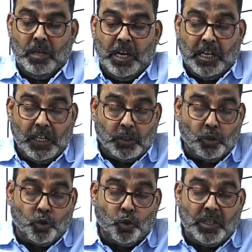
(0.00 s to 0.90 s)
It also
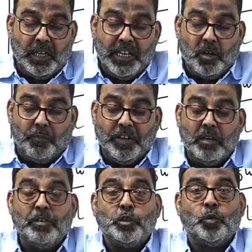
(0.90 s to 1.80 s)
shows the link of
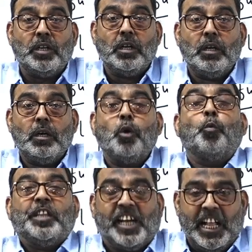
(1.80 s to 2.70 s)
individual
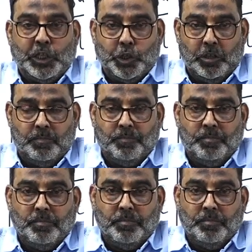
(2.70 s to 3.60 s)
with the culture.
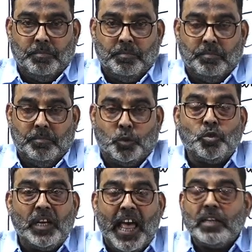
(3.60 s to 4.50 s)

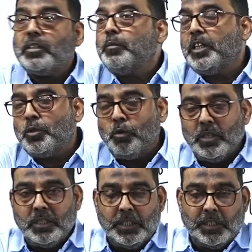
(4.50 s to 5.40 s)
Social action with the
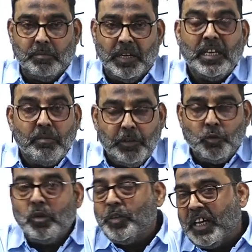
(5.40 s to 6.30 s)
social system,
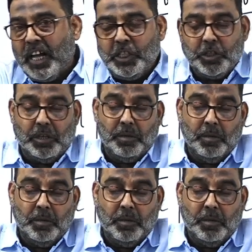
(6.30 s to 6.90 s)
individual with the culture.